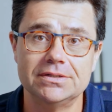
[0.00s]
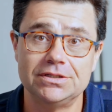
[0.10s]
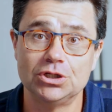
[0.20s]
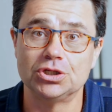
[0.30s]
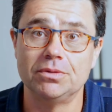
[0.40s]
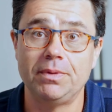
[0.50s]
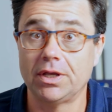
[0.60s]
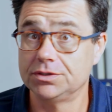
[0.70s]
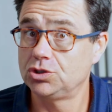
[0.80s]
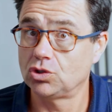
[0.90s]
decision
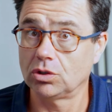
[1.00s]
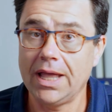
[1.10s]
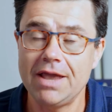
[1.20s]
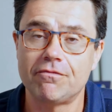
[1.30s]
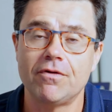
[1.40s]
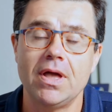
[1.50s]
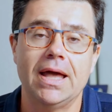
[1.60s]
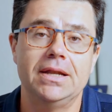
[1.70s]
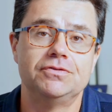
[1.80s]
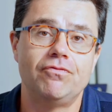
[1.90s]
because it's your life
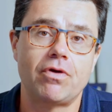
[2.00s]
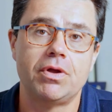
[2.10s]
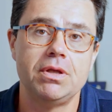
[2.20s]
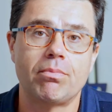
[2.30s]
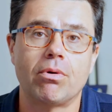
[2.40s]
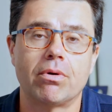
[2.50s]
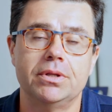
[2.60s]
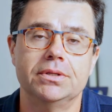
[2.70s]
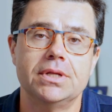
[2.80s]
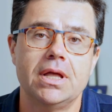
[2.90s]
and it's very
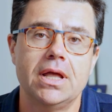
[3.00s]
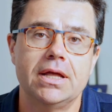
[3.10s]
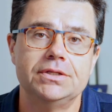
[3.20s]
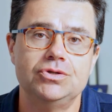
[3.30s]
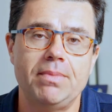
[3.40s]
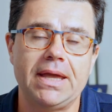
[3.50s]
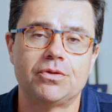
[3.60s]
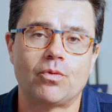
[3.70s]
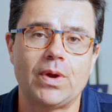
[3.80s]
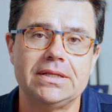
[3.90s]
important to make
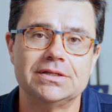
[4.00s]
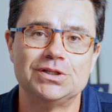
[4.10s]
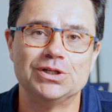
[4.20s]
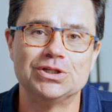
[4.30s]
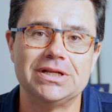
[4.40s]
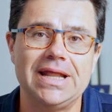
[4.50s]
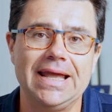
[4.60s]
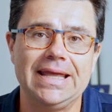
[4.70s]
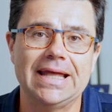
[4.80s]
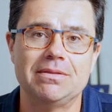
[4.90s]
the right decision
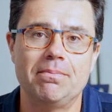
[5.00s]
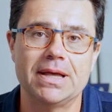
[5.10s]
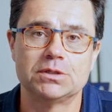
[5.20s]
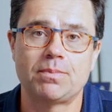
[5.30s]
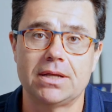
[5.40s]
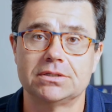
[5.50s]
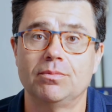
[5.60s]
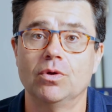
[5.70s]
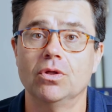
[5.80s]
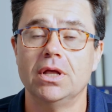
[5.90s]
and get the best
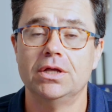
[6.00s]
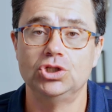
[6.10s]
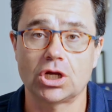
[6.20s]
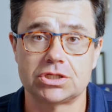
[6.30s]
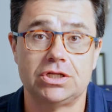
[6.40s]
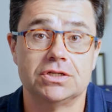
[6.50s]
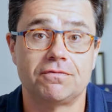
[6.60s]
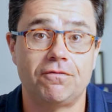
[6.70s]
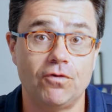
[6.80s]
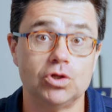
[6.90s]
possible justice,
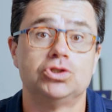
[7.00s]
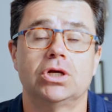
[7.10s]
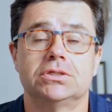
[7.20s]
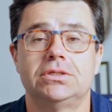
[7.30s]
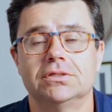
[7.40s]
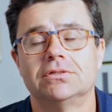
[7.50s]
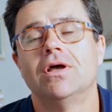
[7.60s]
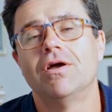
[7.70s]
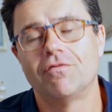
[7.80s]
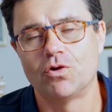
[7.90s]
full justice
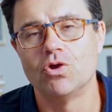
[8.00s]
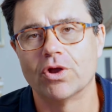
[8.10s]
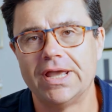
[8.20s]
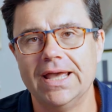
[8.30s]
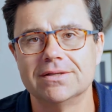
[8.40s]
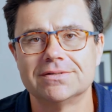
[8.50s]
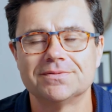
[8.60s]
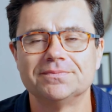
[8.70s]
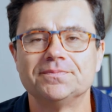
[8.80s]
for your case.